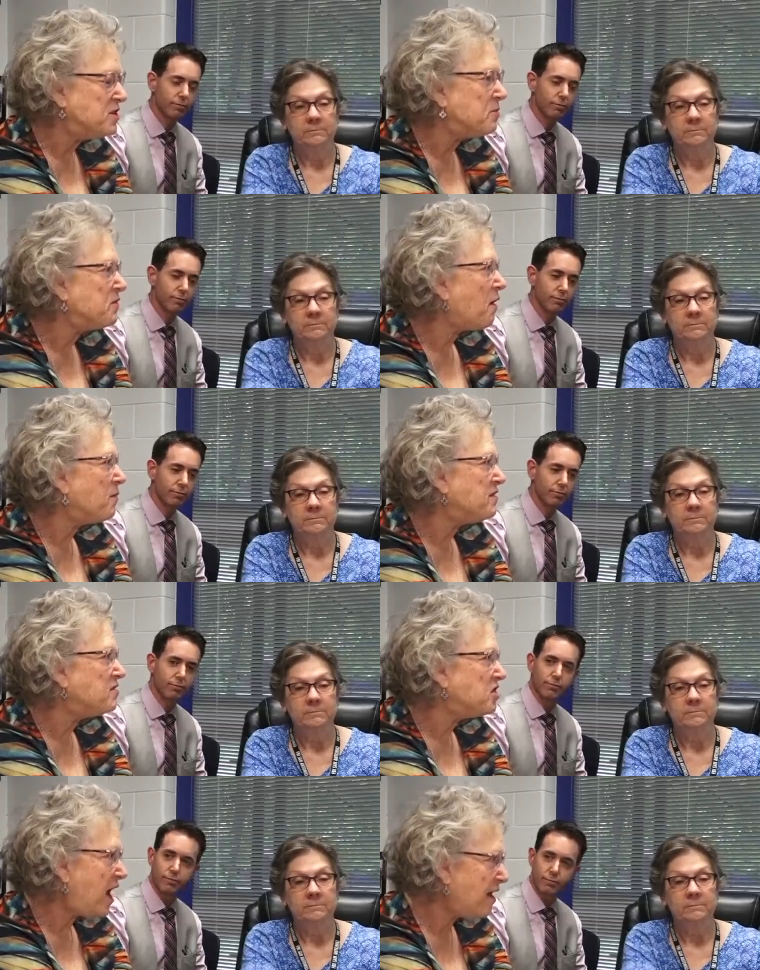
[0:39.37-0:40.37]
Speaker 1: she was always a
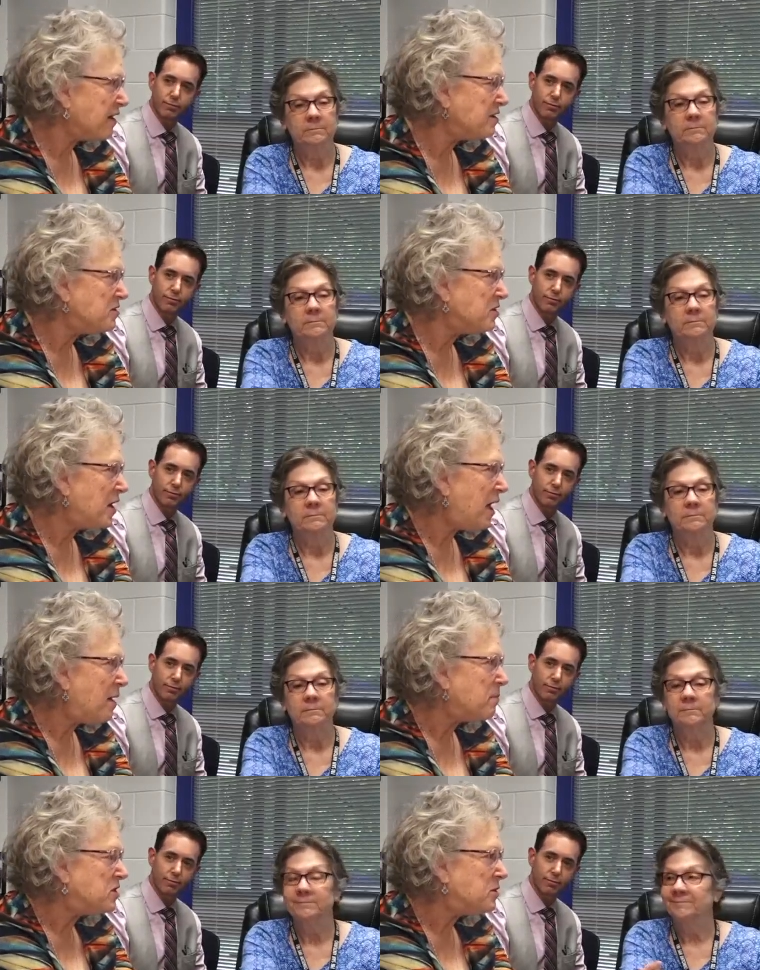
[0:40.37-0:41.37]
challenge
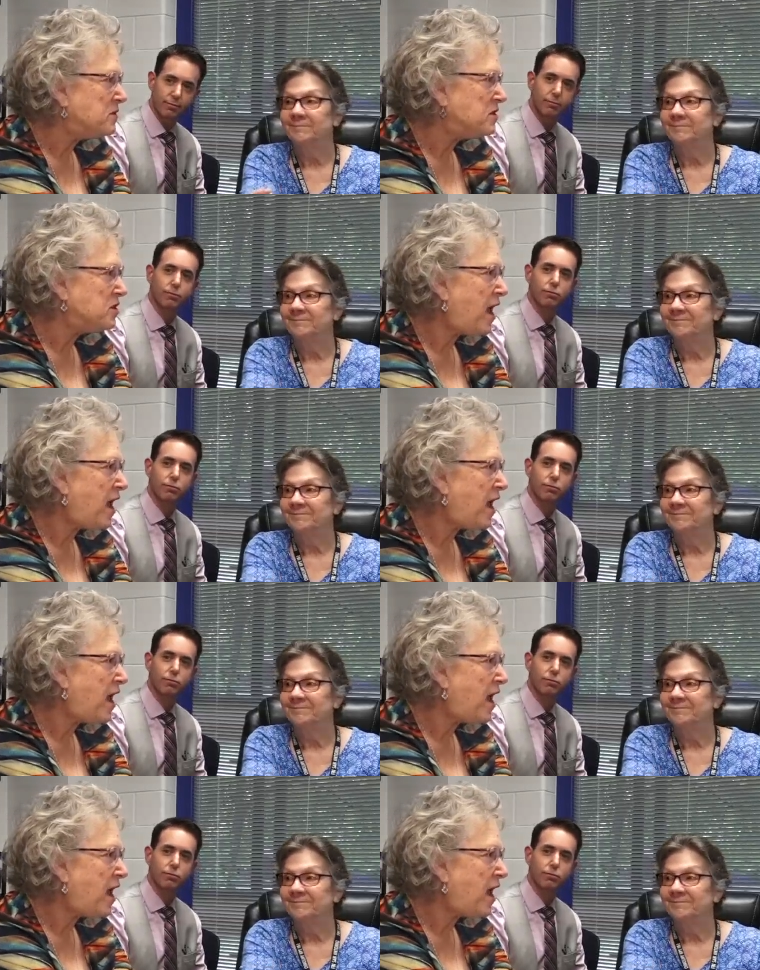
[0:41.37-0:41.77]
but she was a